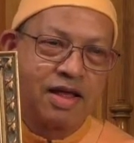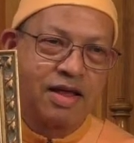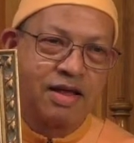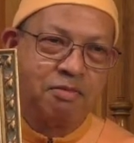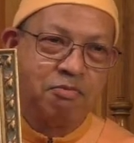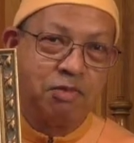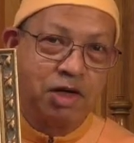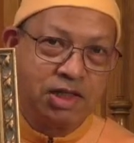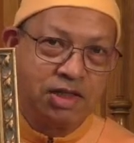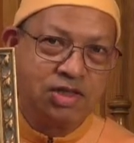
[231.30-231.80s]

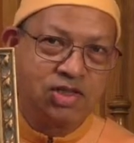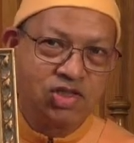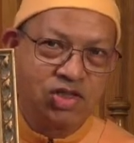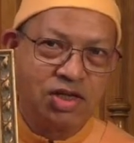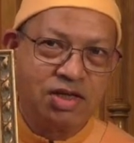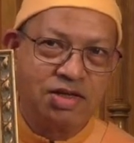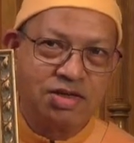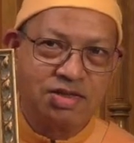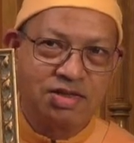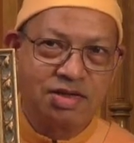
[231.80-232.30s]
Mother
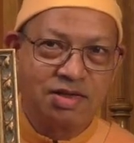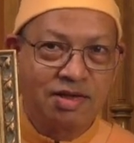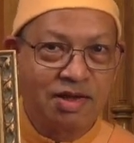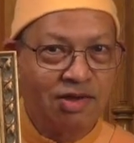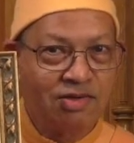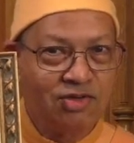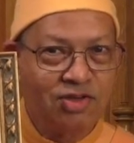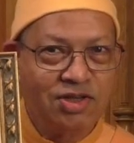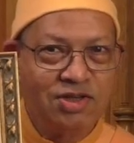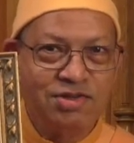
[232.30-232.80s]
says,
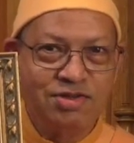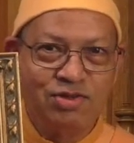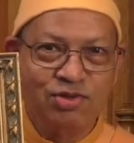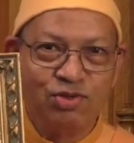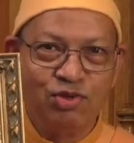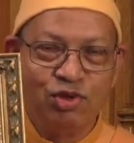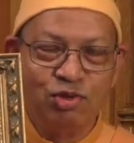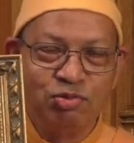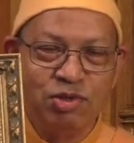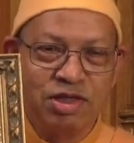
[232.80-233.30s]
nowadays
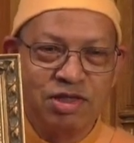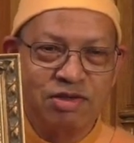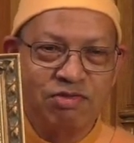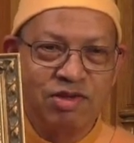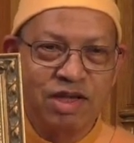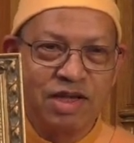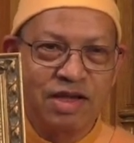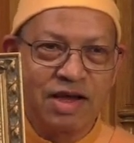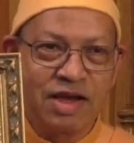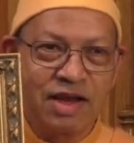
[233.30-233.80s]
humans are
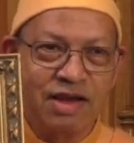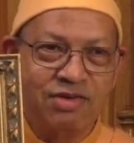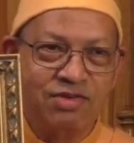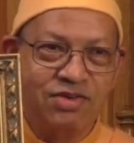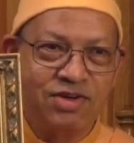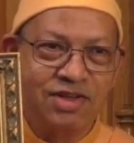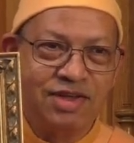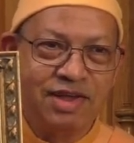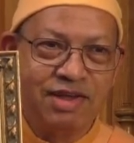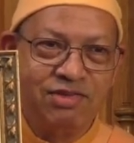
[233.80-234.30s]
very
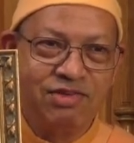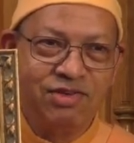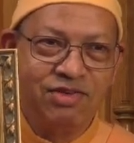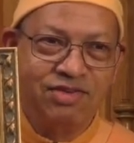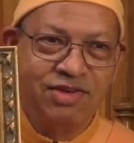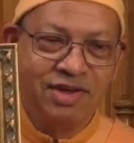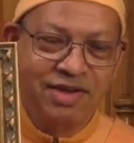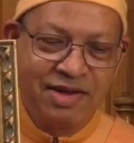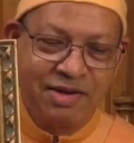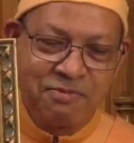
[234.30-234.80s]
clever. They've
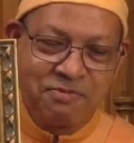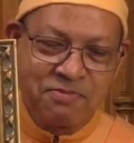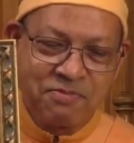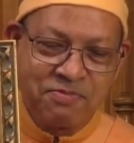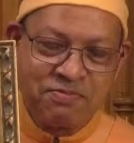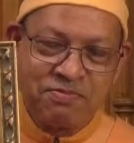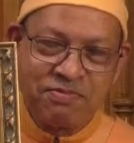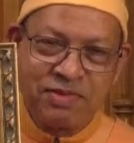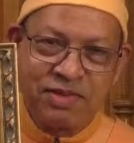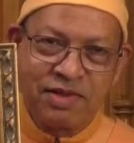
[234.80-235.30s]
even
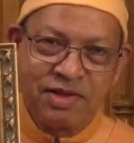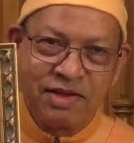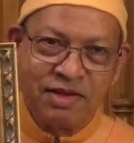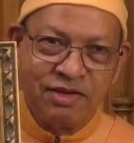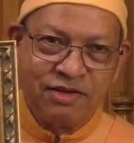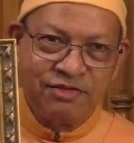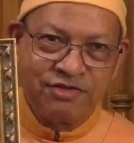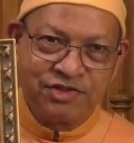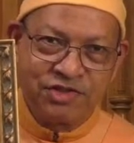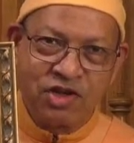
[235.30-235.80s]

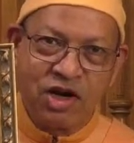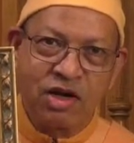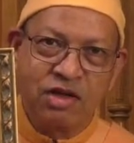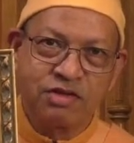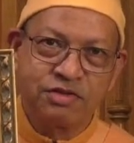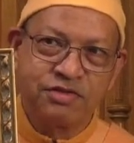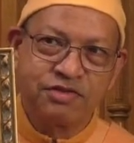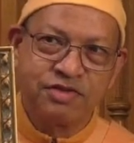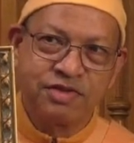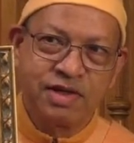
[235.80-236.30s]

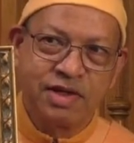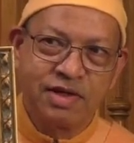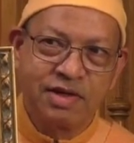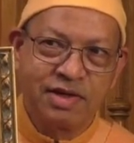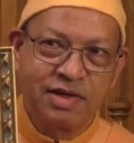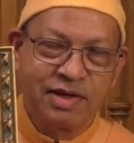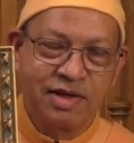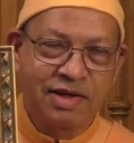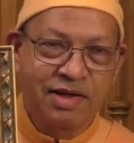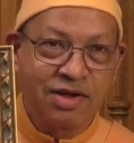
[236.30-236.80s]
photographed
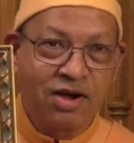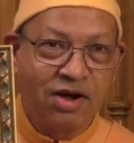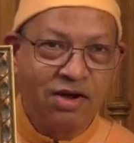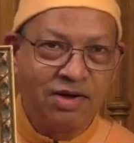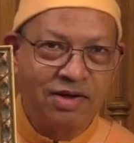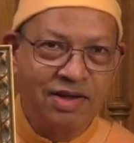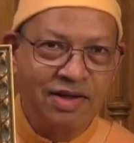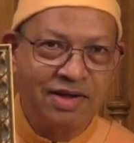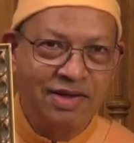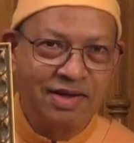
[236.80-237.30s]
God.